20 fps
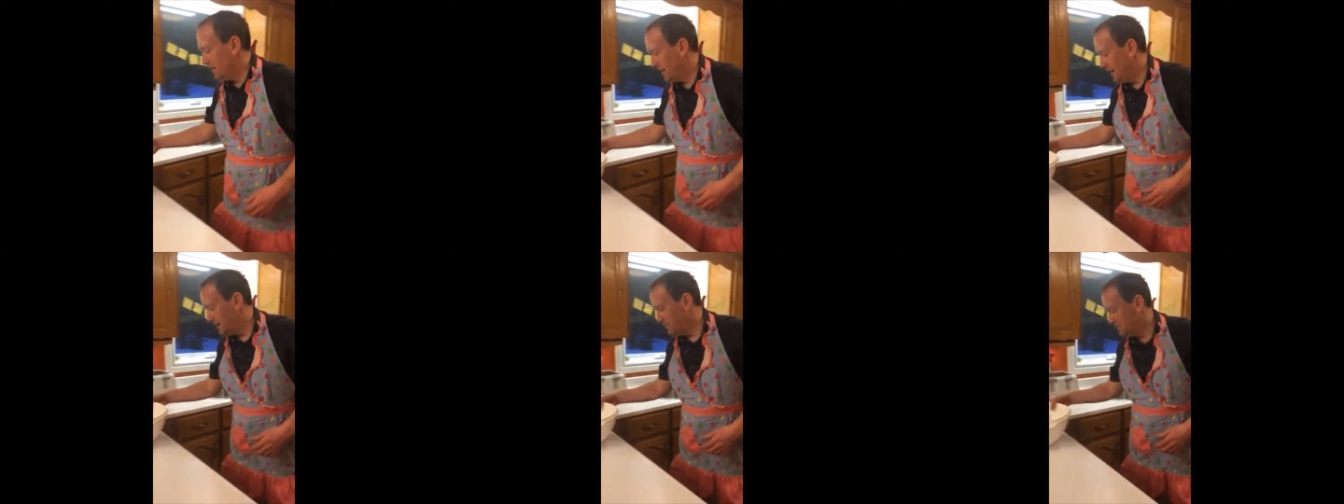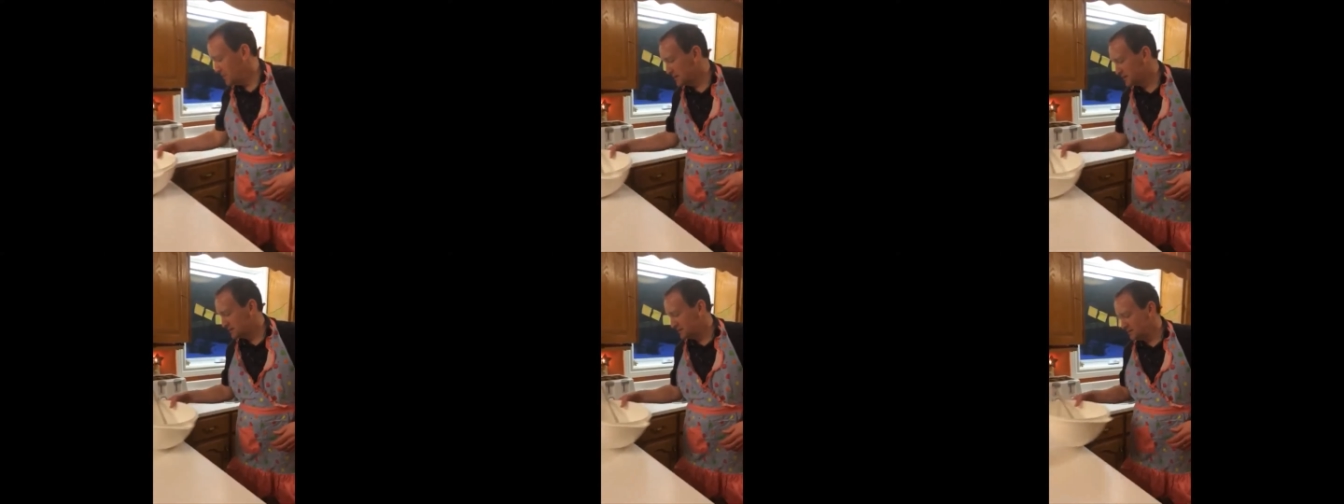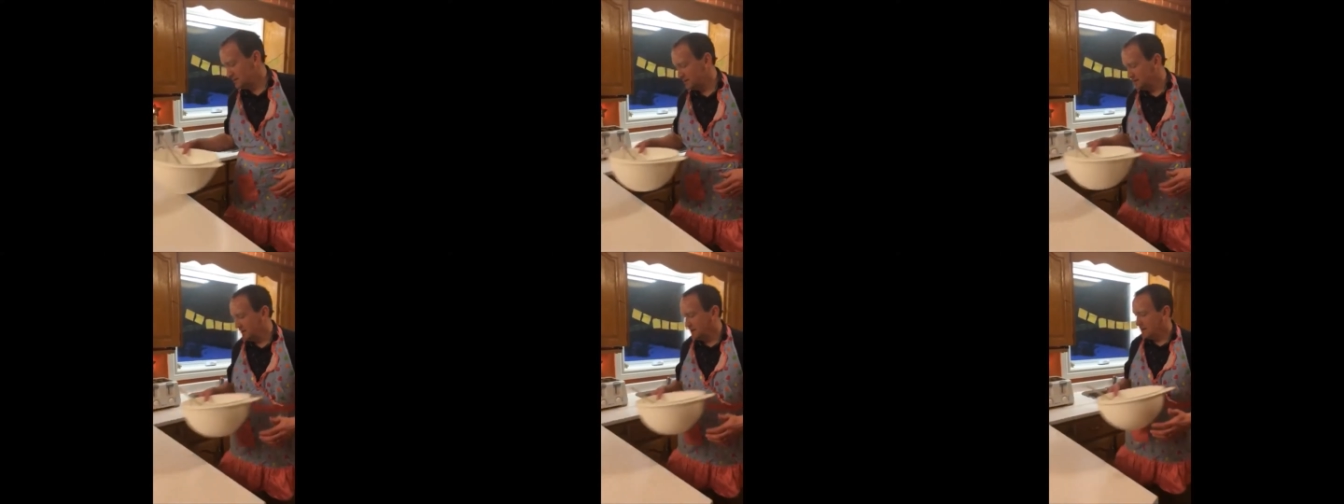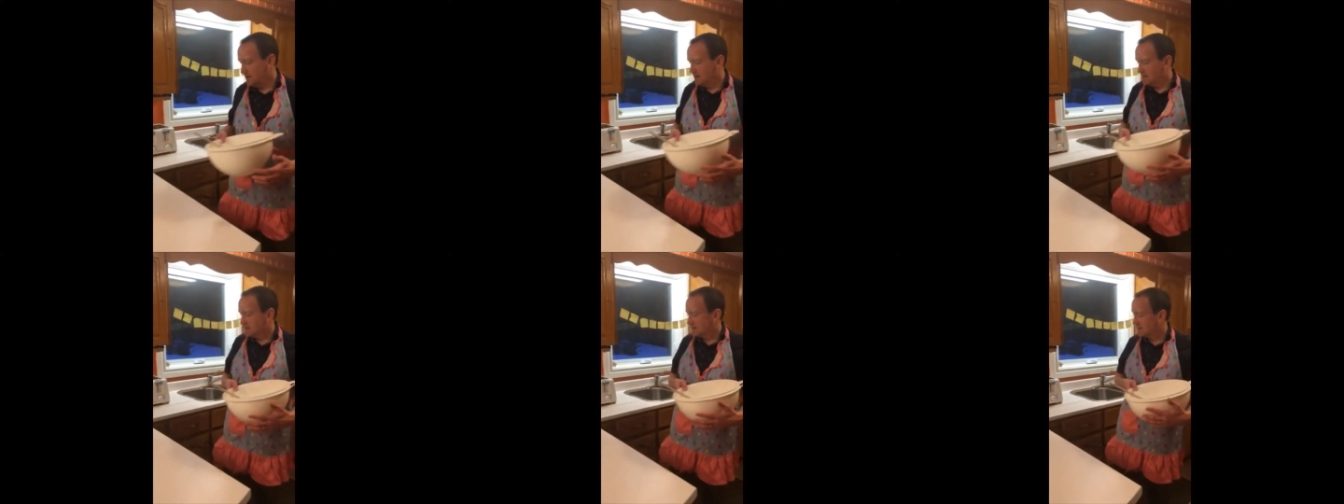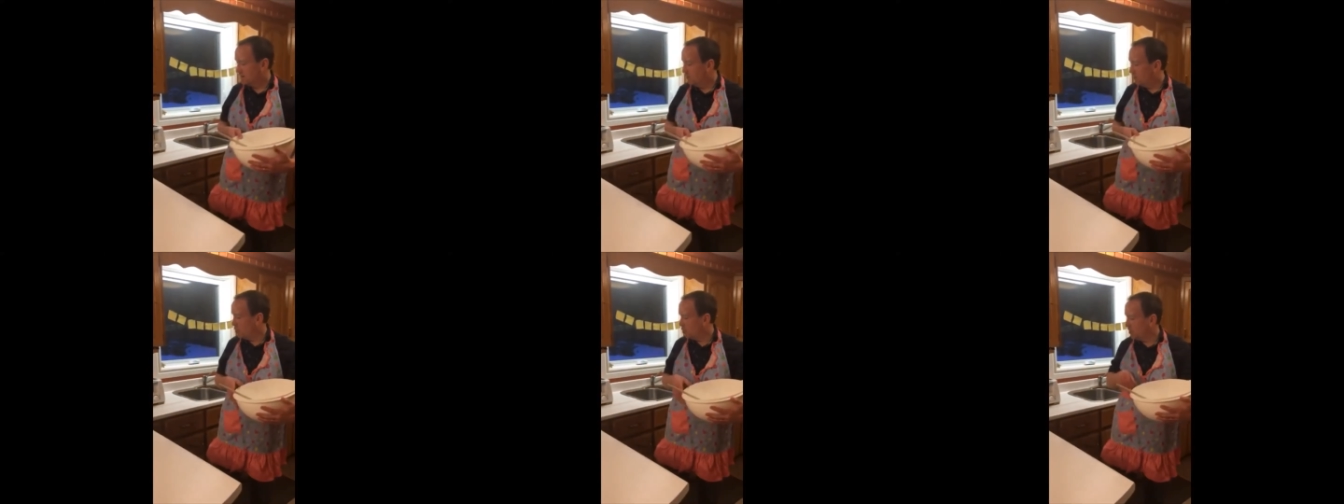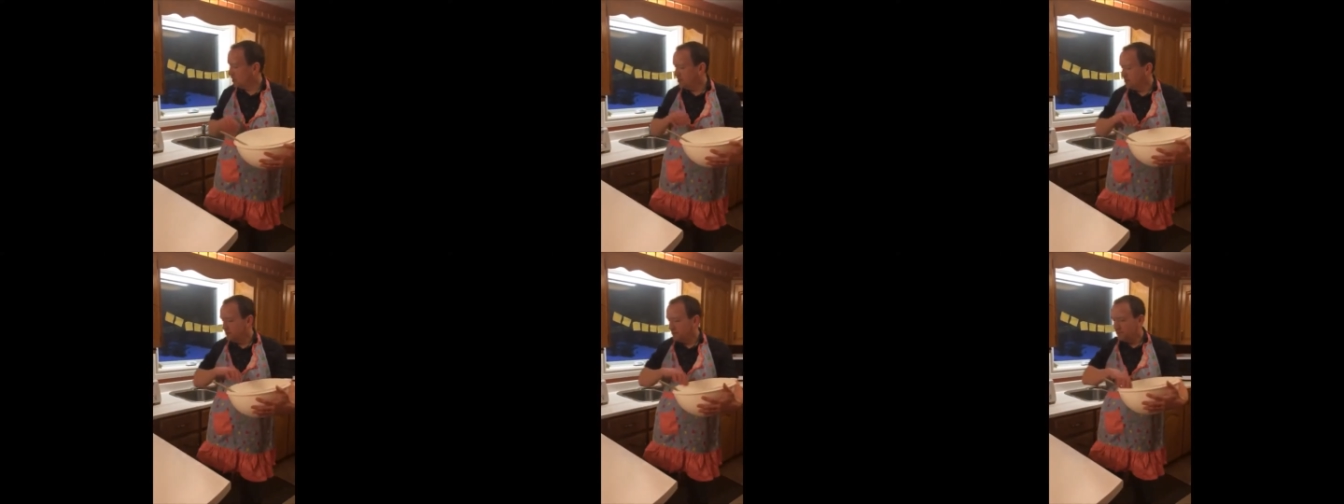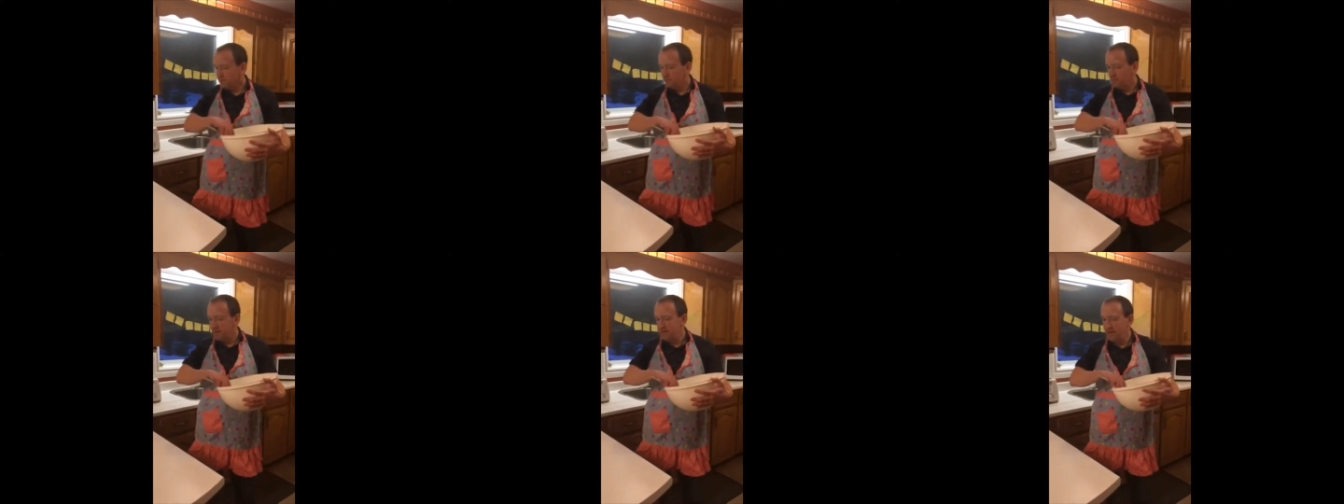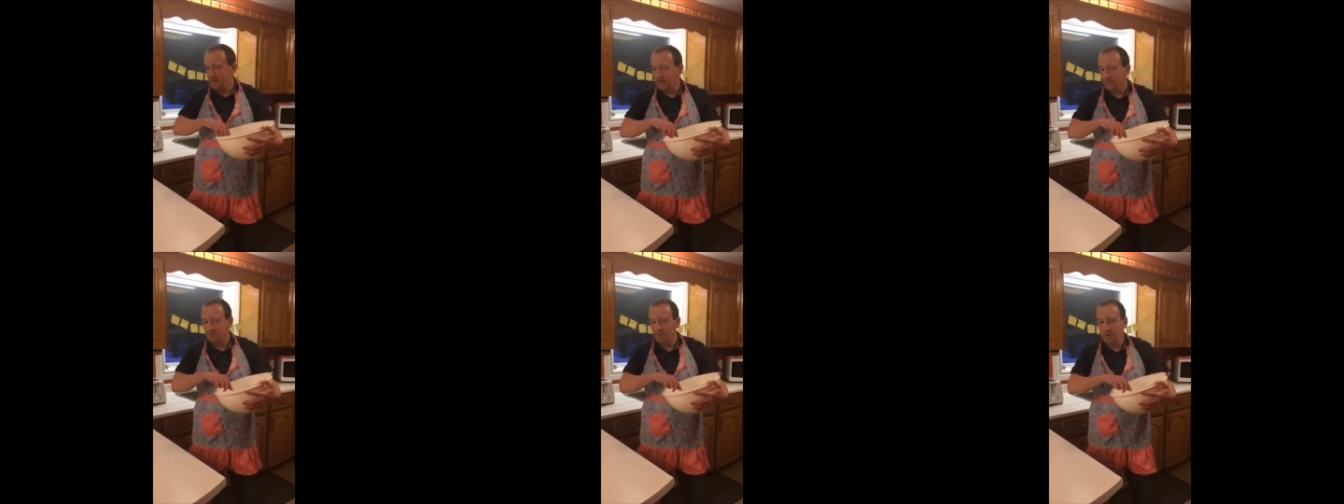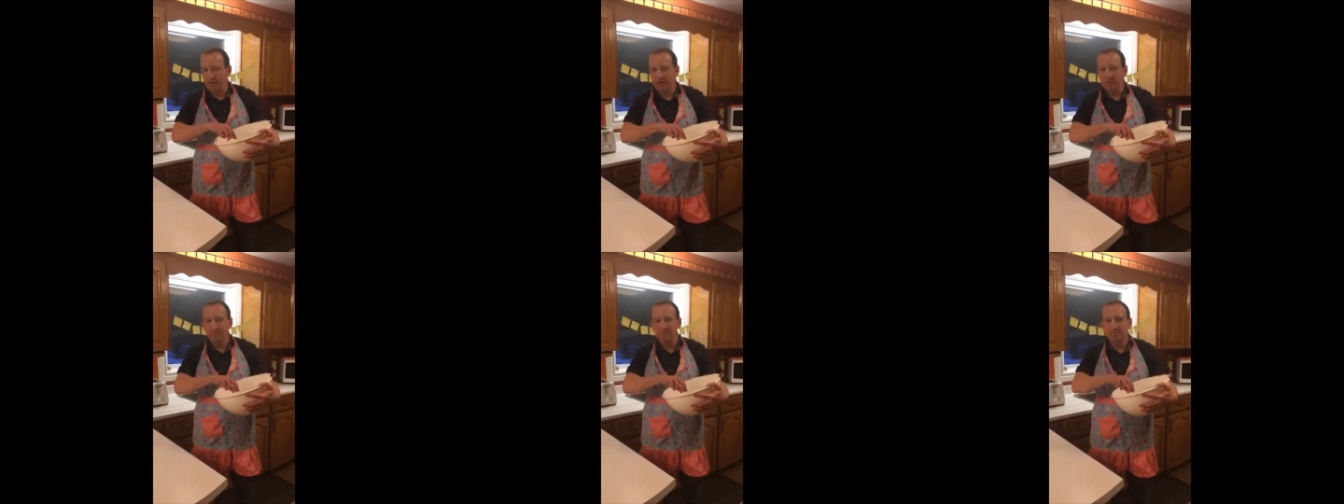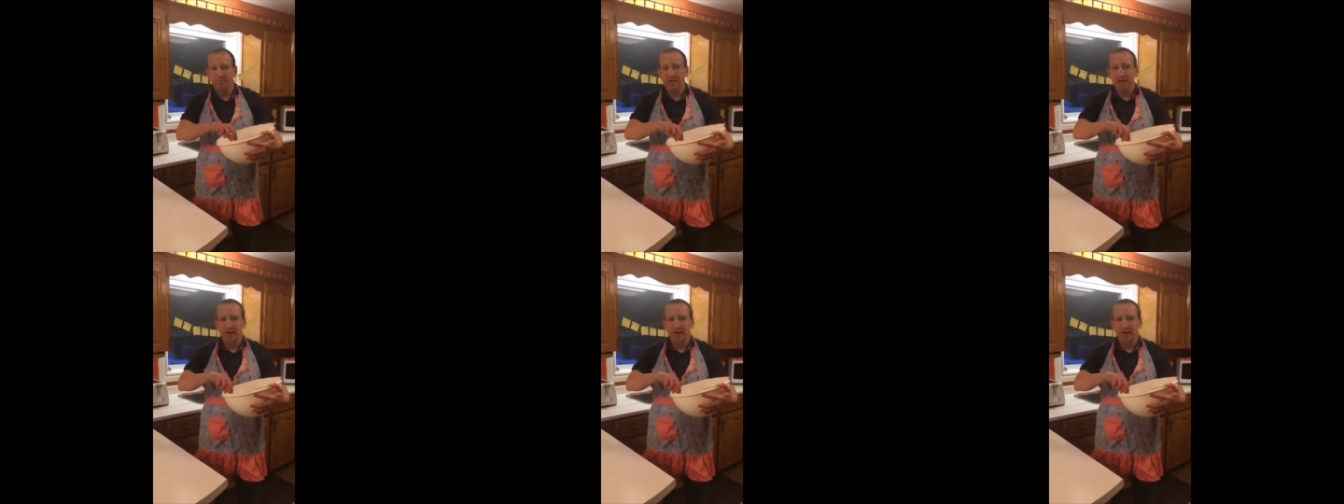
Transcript: I'm mixing some more banana bread.